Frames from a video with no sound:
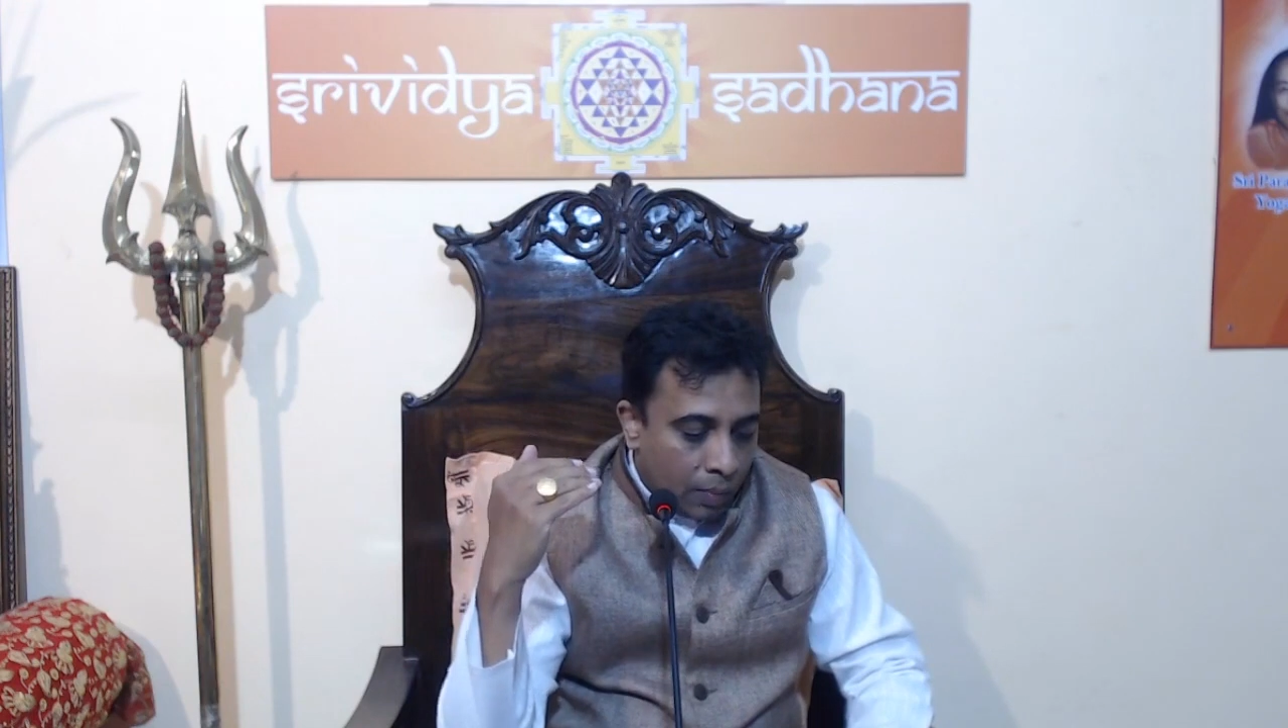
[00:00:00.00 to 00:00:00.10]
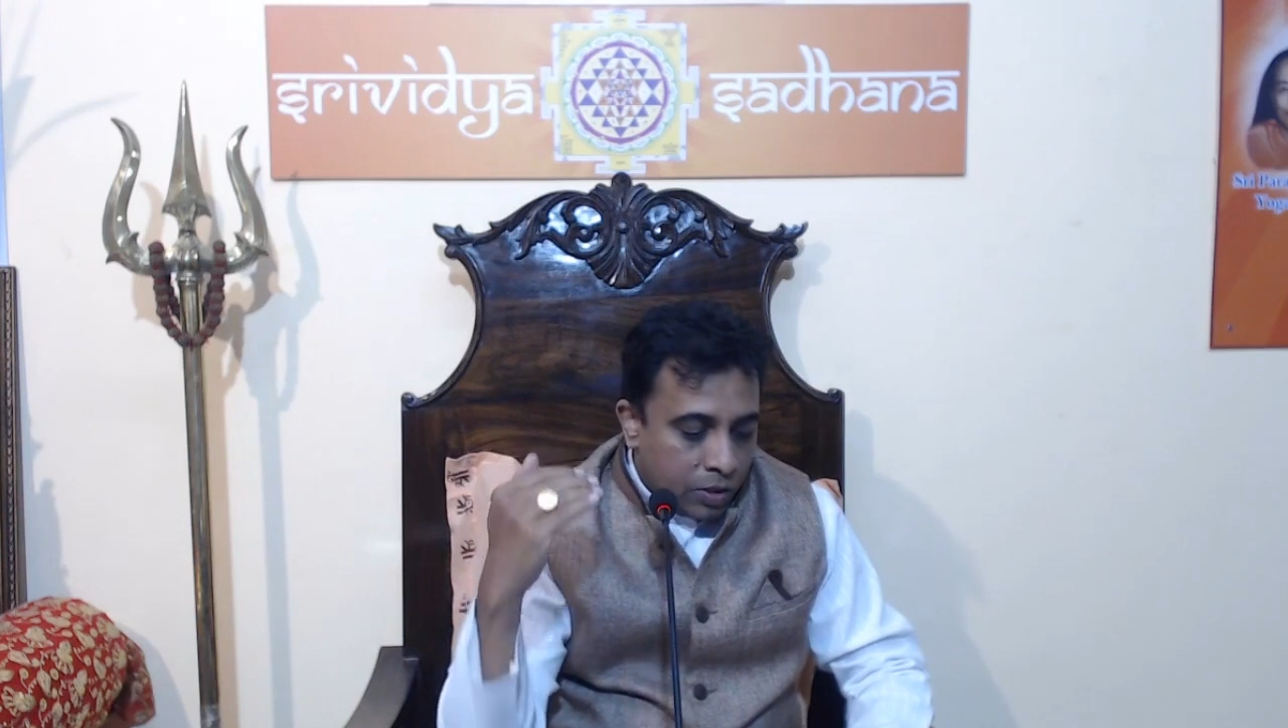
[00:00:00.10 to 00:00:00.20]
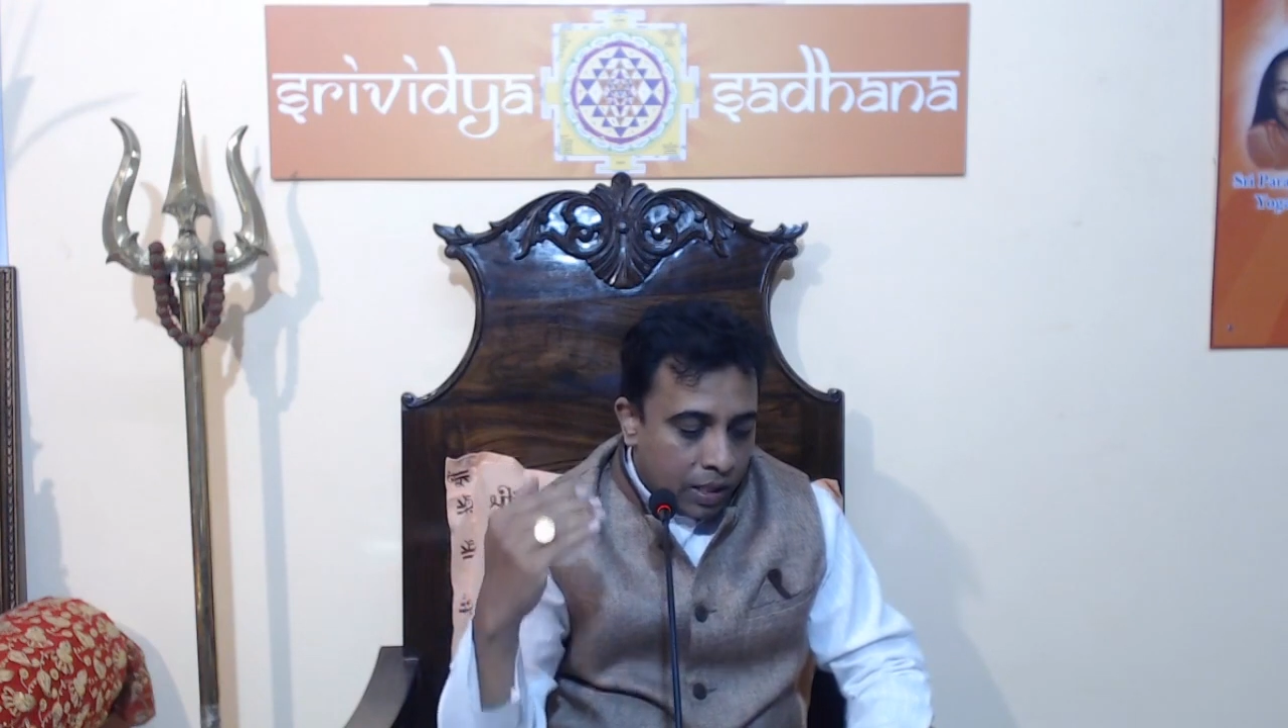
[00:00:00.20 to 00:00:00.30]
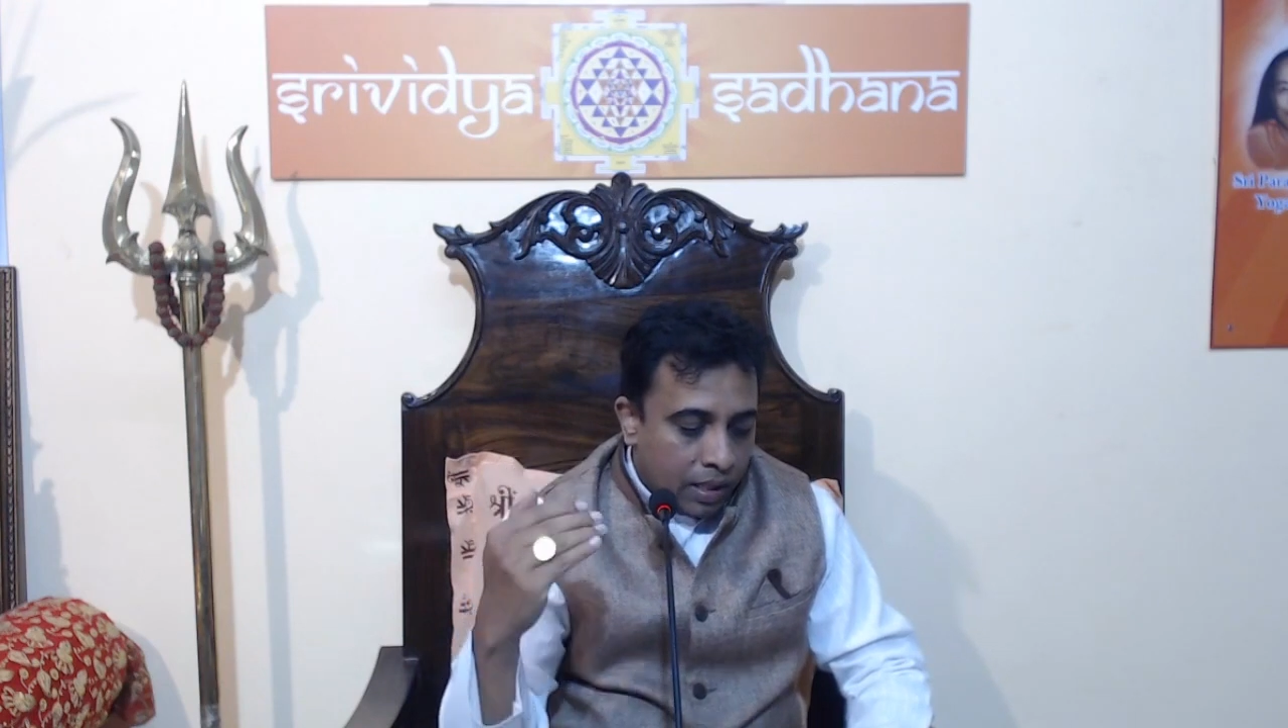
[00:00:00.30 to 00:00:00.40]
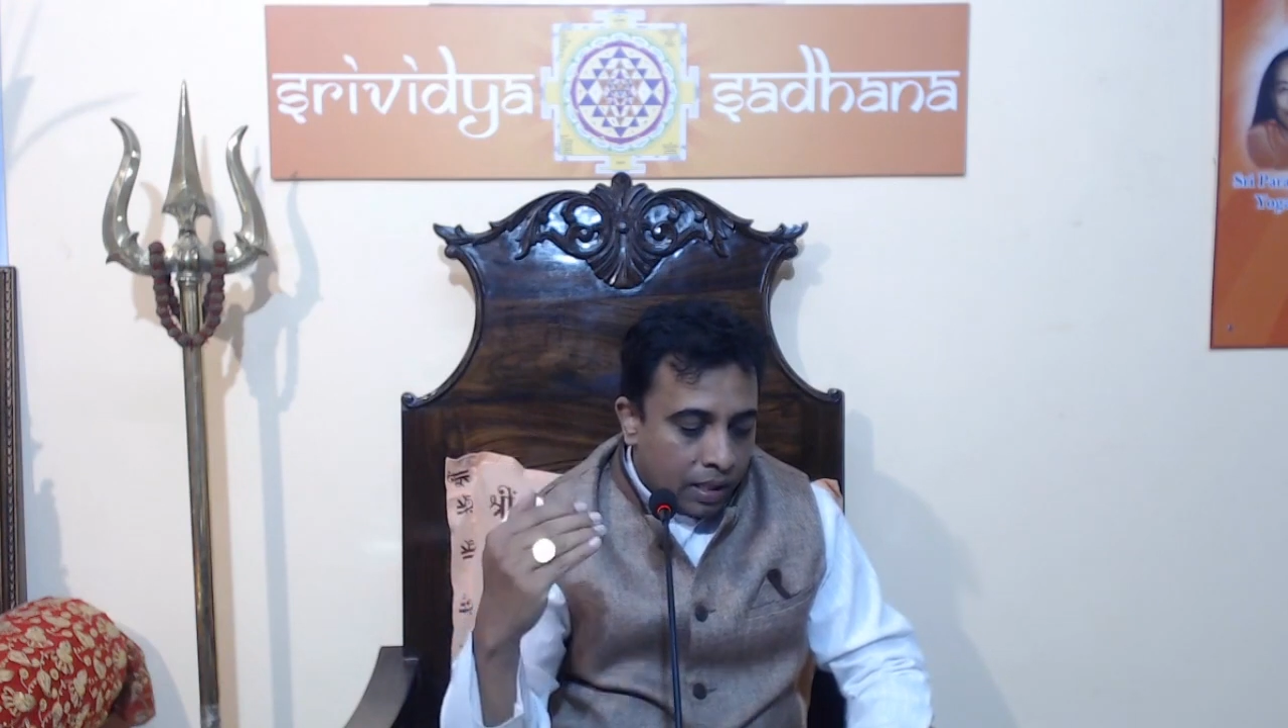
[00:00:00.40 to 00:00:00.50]

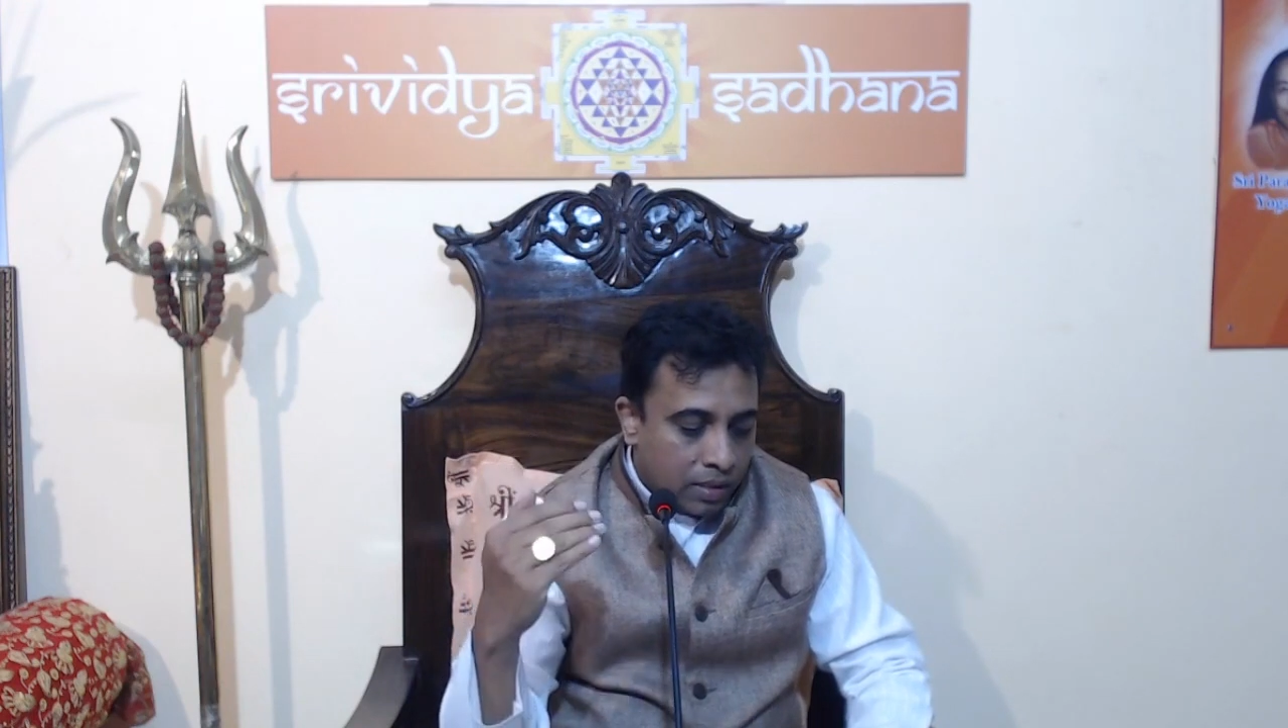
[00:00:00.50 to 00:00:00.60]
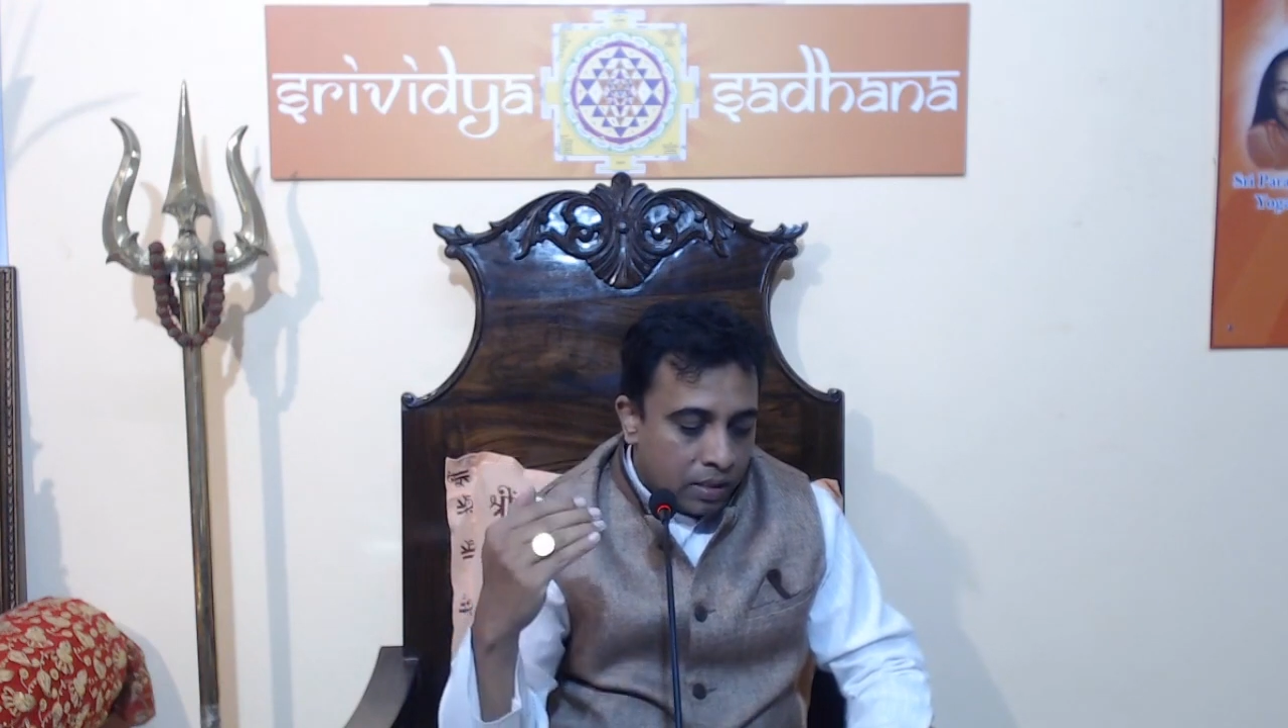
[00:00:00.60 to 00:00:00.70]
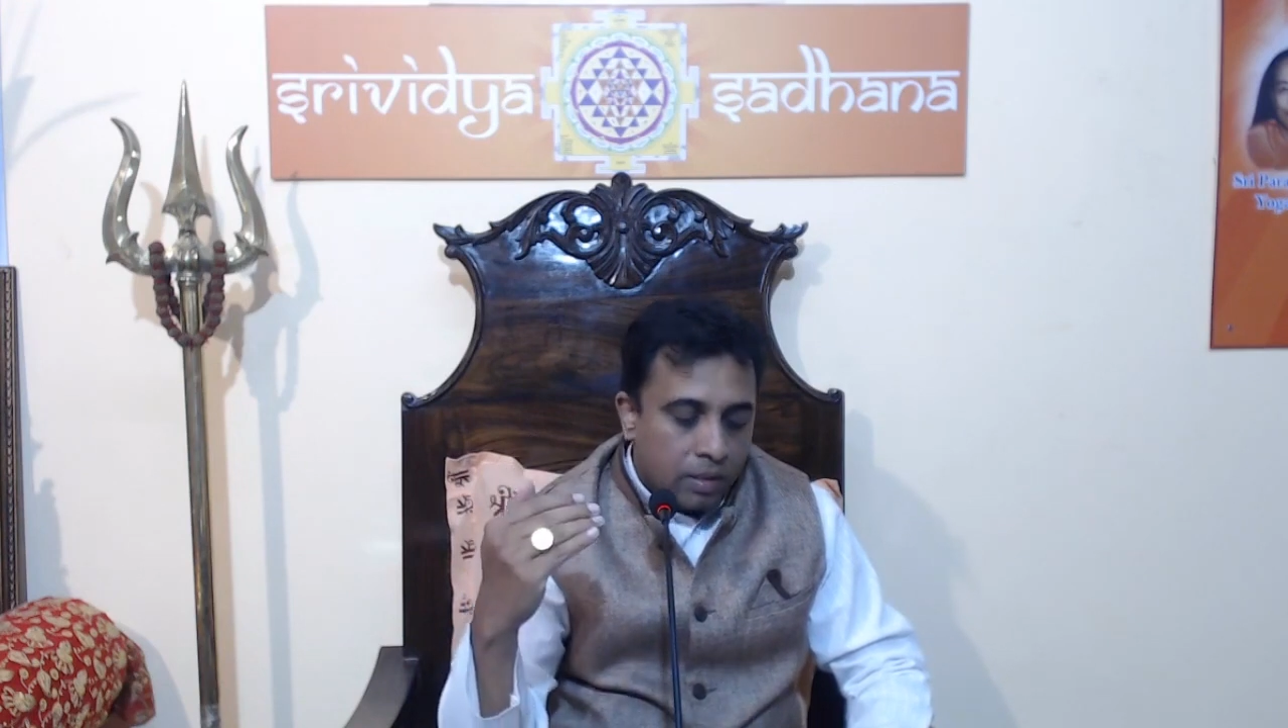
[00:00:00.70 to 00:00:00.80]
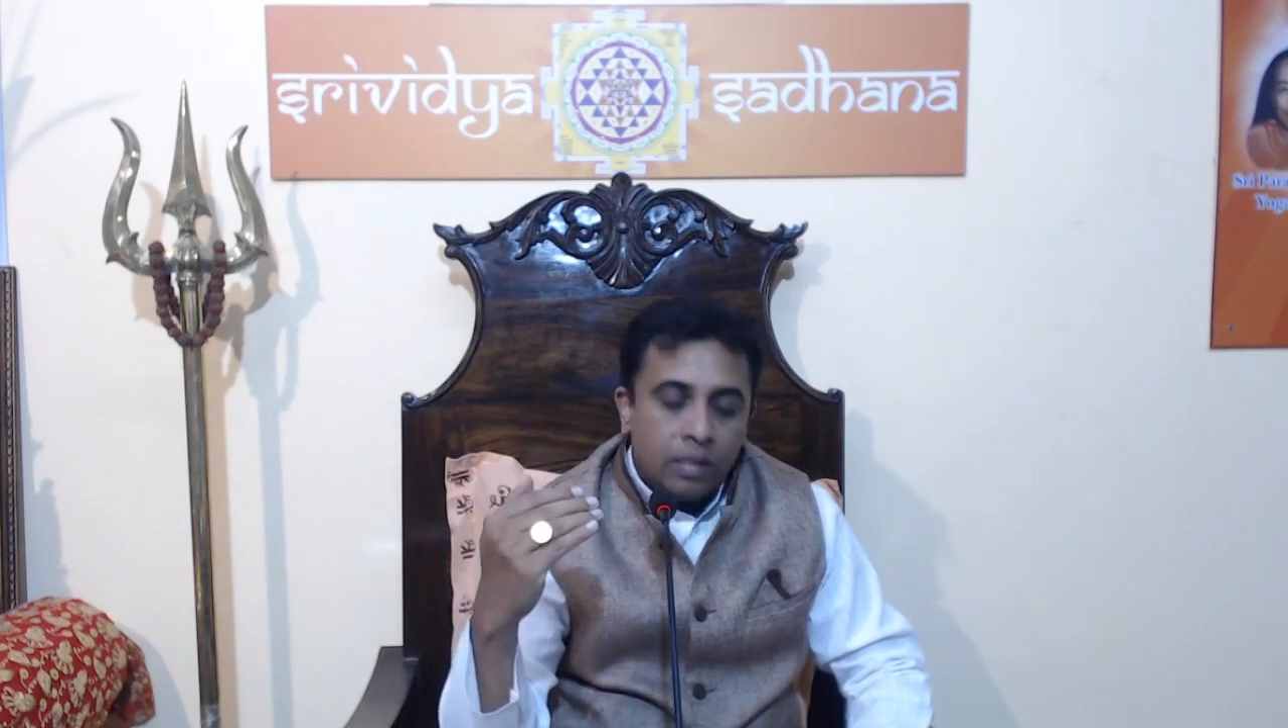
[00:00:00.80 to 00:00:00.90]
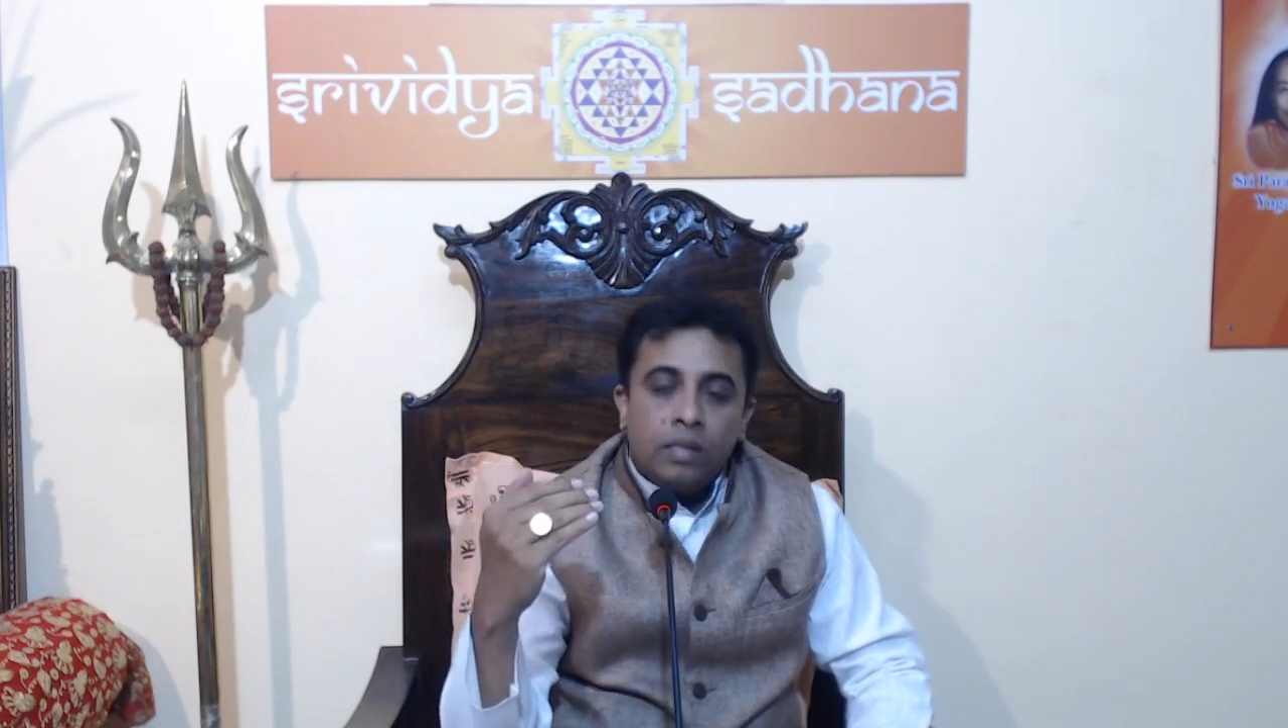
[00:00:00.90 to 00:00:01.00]
obstacles